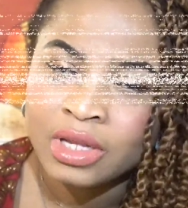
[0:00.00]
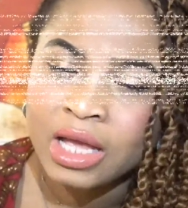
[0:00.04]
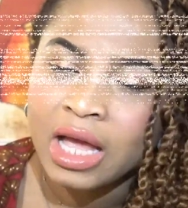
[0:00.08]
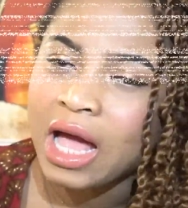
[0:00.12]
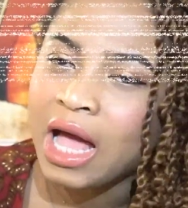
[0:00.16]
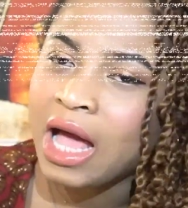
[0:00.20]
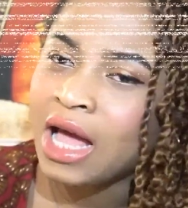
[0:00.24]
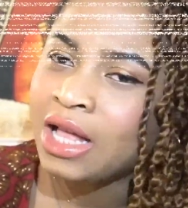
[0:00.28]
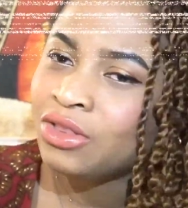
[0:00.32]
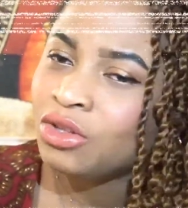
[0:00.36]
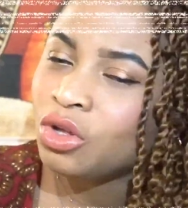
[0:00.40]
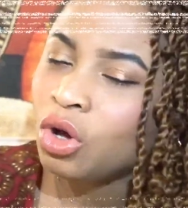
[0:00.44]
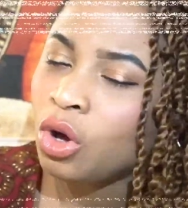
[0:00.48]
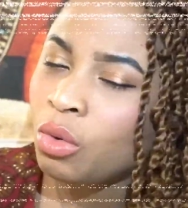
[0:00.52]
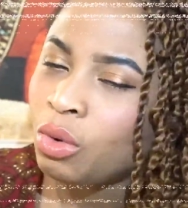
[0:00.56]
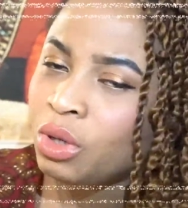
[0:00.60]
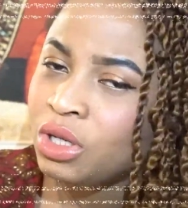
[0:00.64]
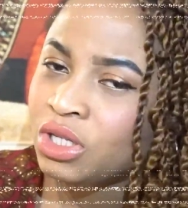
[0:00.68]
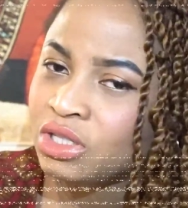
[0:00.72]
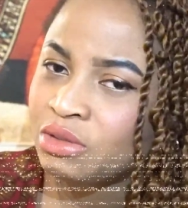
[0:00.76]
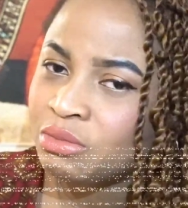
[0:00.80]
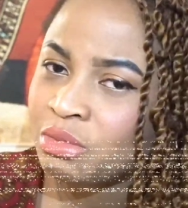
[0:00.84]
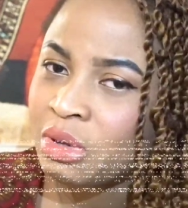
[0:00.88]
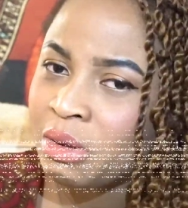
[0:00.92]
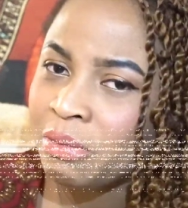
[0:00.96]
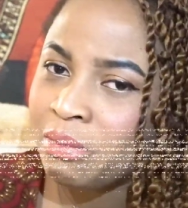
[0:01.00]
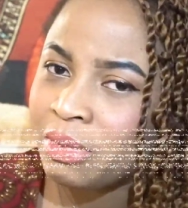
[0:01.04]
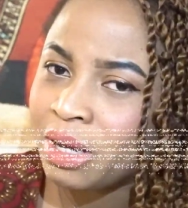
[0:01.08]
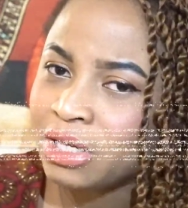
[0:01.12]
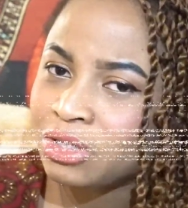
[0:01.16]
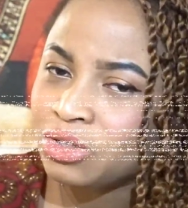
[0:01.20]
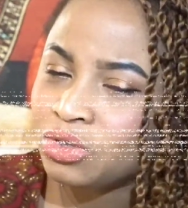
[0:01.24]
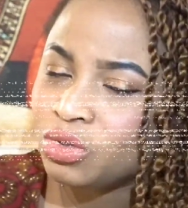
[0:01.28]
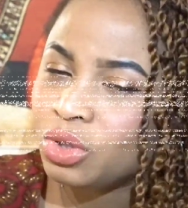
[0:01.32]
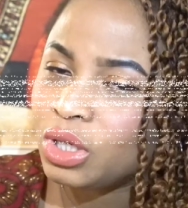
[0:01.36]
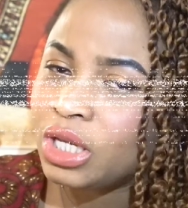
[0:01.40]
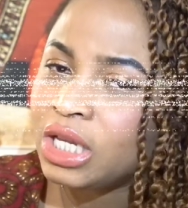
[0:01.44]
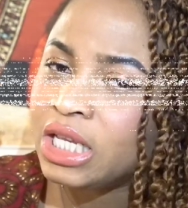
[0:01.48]
And always remember
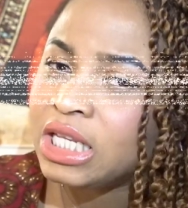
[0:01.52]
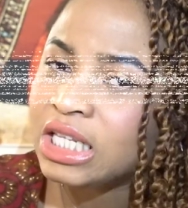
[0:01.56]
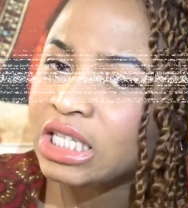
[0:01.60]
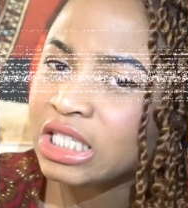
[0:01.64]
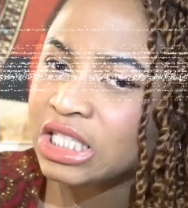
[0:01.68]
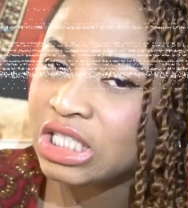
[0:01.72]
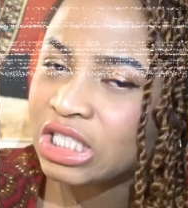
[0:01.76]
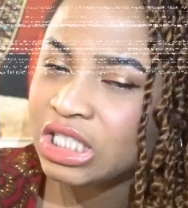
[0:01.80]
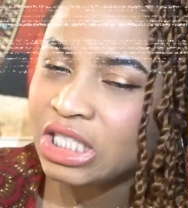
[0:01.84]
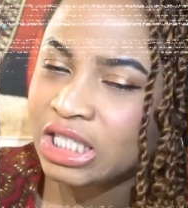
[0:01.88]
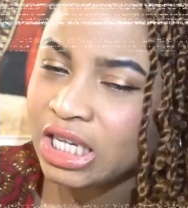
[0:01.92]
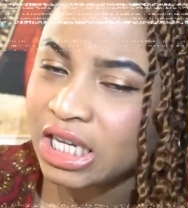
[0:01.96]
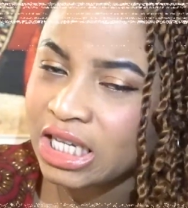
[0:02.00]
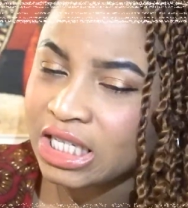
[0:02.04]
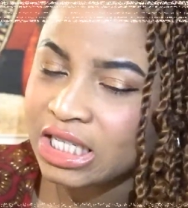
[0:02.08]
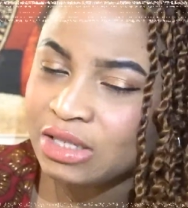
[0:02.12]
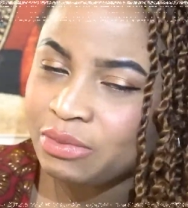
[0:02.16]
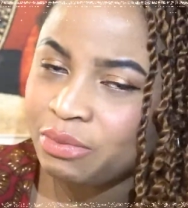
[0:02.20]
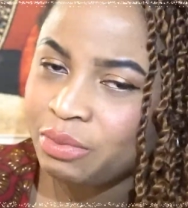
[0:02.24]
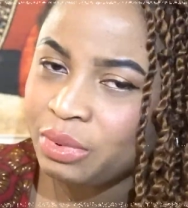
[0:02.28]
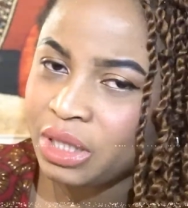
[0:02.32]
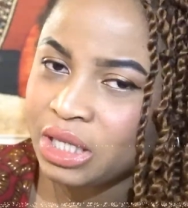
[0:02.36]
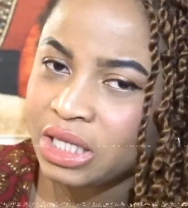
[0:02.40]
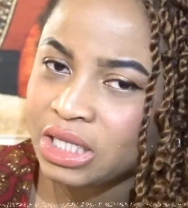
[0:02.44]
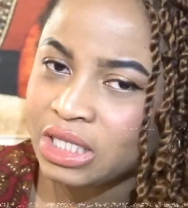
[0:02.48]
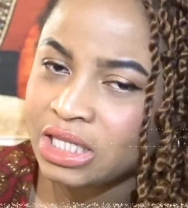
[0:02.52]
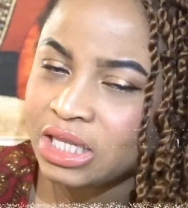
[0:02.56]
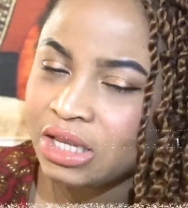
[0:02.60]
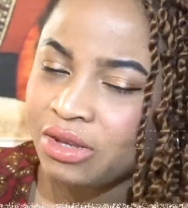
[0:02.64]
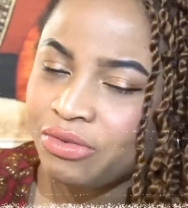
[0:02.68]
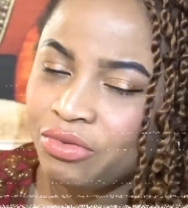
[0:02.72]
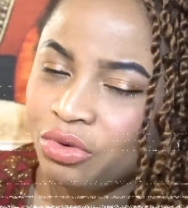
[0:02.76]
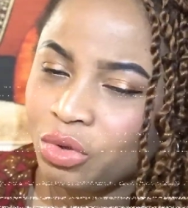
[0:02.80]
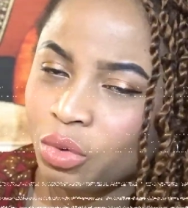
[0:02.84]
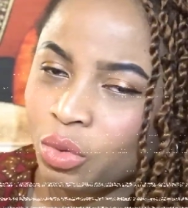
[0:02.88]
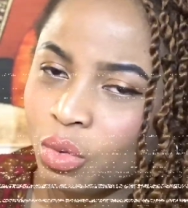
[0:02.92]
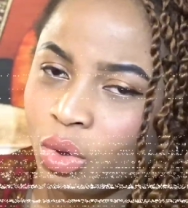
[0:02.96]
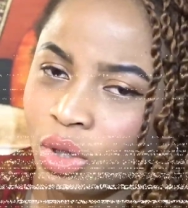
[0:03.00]
to initiate peace
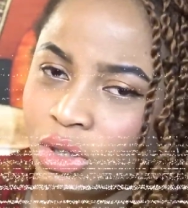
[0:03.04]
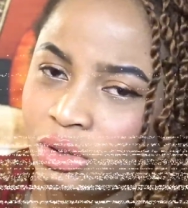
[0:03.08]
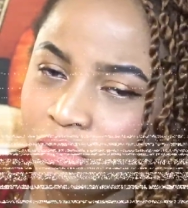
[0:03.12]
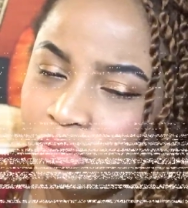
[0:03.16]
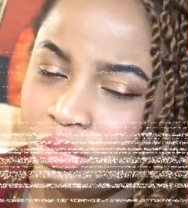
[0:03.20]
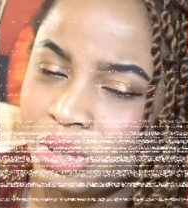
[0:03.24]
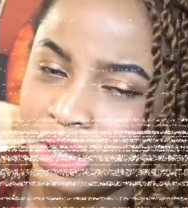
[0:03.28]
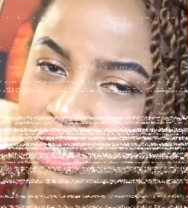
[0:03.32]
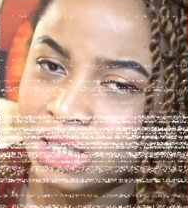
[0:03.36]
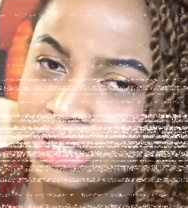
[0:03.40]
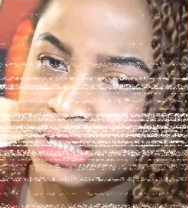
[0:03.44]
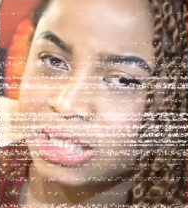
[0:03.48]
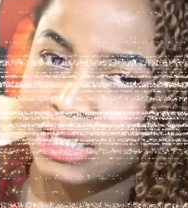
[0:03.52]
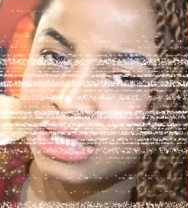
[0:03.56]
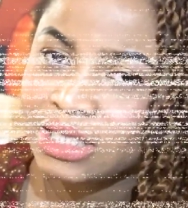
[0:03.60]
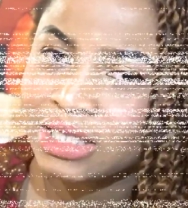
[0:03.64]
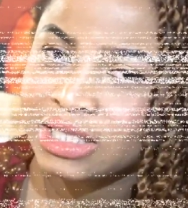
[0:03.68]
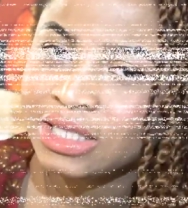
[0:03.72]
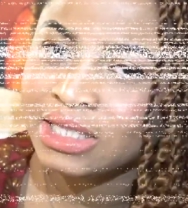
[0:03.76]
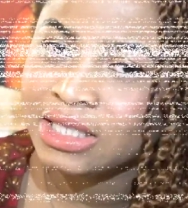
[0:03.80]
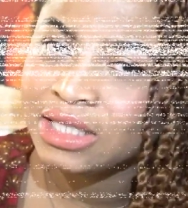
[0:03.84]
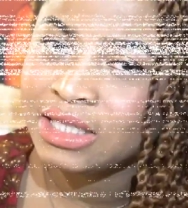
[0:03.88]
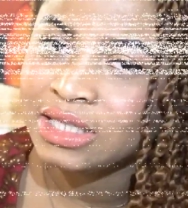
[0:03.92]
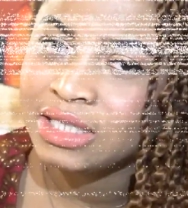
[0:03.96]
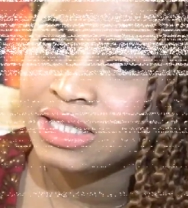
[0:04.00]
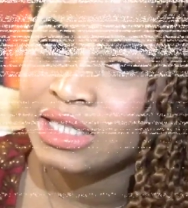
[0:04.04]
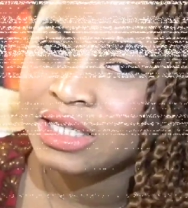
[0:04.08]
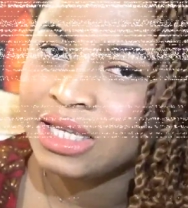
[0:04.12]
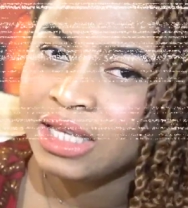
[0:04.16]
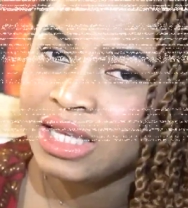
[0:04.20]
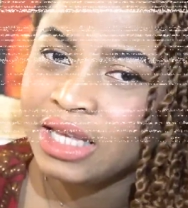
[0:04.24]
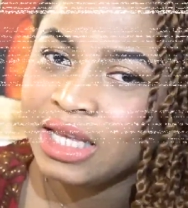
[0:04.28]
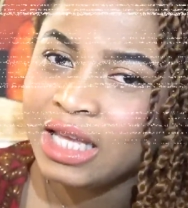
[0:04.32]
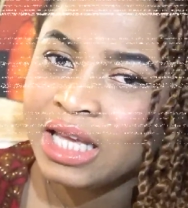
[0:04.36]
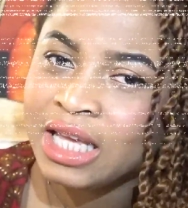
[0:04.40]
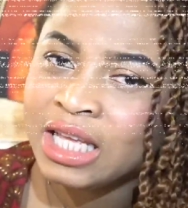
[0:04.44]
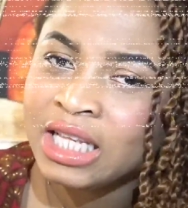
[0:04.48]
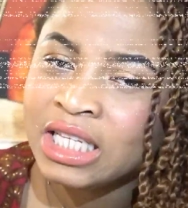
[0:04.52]
if you want peace.
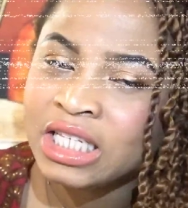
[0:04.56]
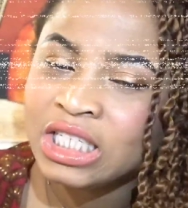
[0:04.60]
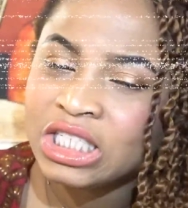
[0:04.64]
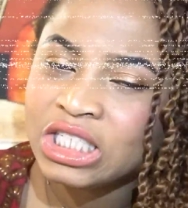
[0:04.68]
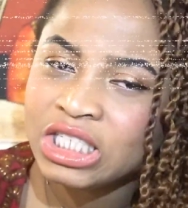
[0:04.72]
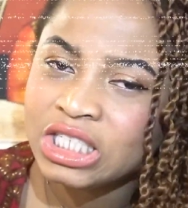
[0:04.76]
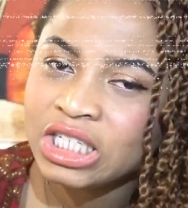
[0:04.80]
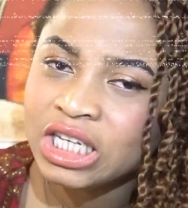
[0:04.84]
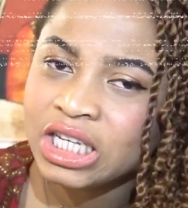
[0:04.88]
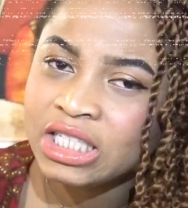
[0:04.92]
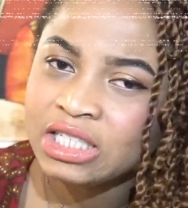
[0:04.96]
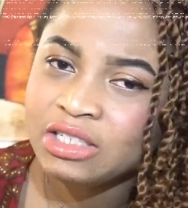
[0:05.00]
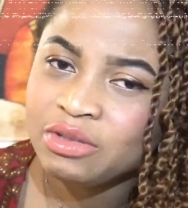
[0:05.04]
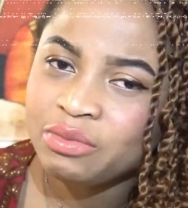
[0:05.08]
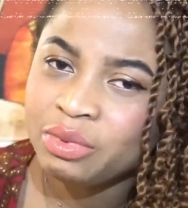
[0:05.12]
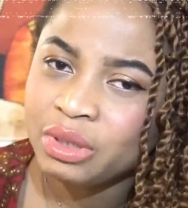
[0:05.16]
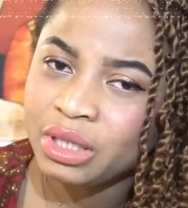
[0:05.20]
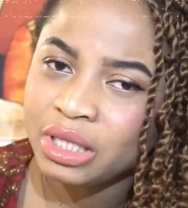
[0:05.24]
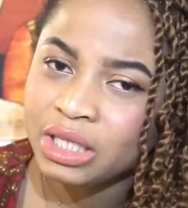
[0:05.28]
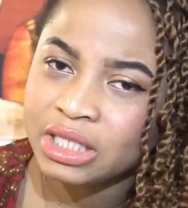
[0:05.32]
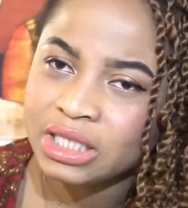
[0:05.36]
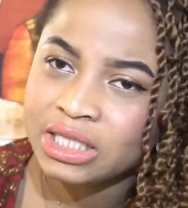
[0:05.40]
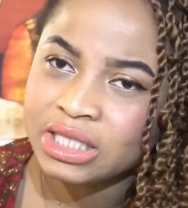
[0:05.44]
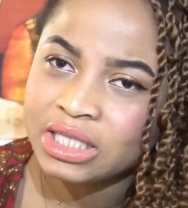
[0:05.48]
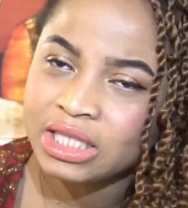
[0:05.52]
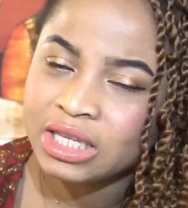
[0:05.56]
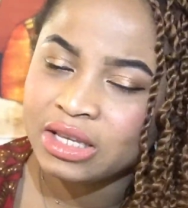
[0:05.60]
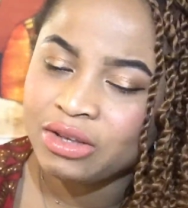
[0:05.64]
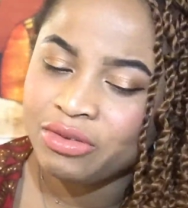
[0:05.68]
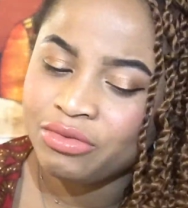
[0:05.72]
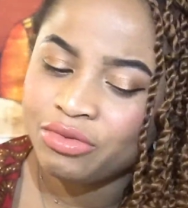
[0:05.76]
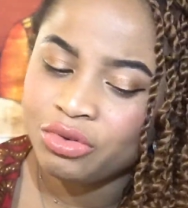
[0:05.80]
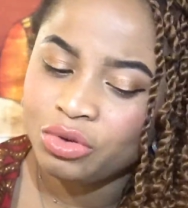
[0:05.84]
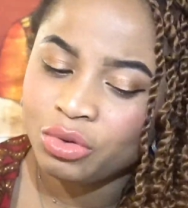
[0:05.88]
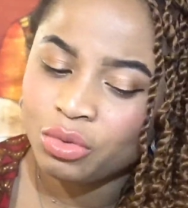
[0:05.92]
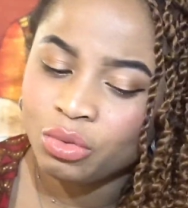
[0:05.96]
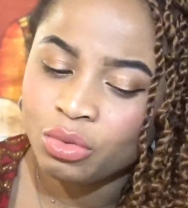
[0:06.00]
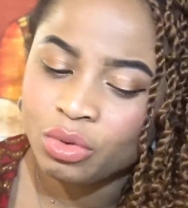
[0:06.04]
Initiate peace
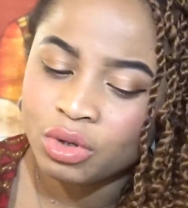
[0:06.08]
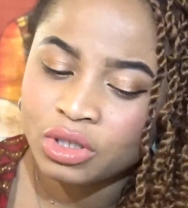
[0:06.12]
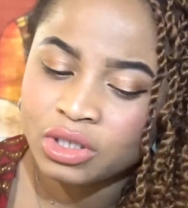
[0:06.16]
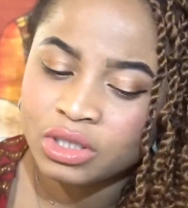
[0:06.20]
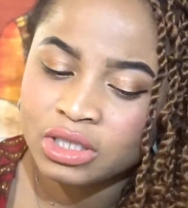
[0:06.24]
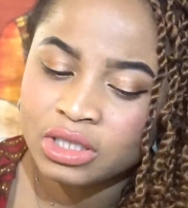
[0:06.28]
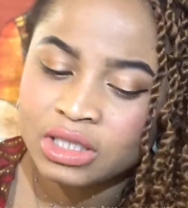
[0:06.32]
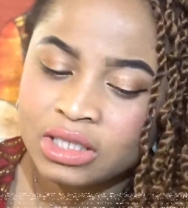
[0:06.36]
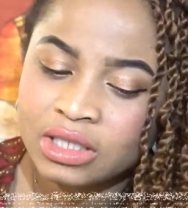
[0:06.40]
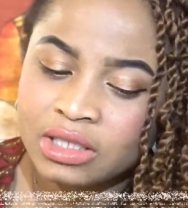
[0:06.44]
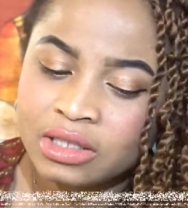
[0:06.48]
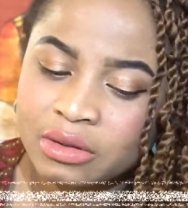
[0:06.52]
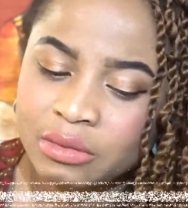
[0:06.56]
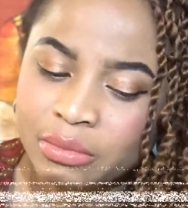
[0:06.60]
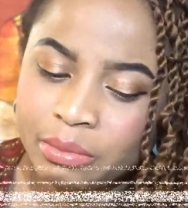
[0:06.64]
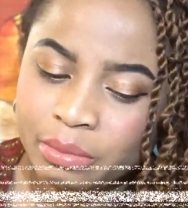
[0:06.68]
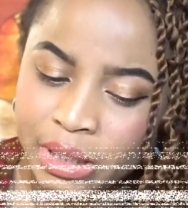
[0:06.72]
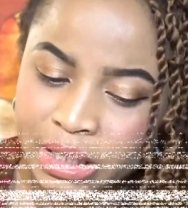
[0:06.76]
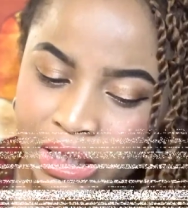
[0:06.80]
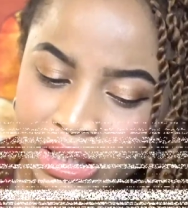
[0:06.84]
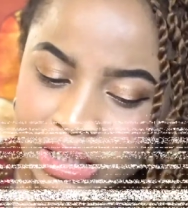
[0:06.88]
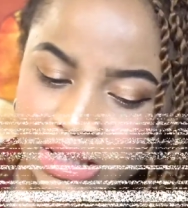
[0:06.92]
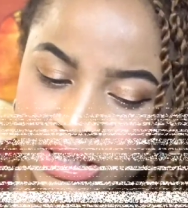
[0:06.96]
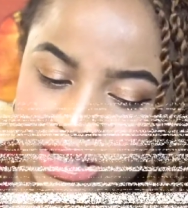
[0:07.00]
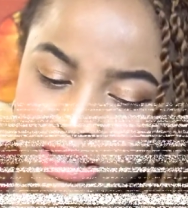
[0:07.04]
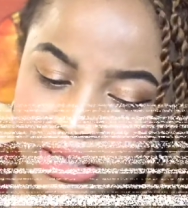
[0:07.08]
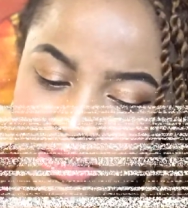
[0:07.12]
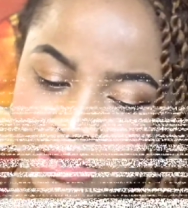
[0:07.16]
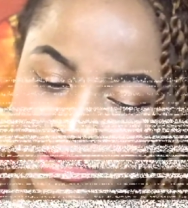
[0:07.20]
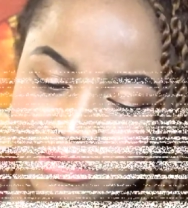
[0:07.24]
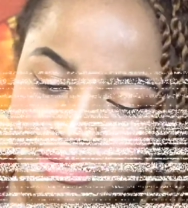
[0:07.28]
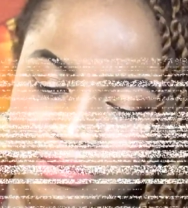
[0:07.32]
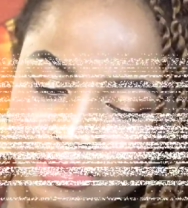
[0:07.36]
if you want peace.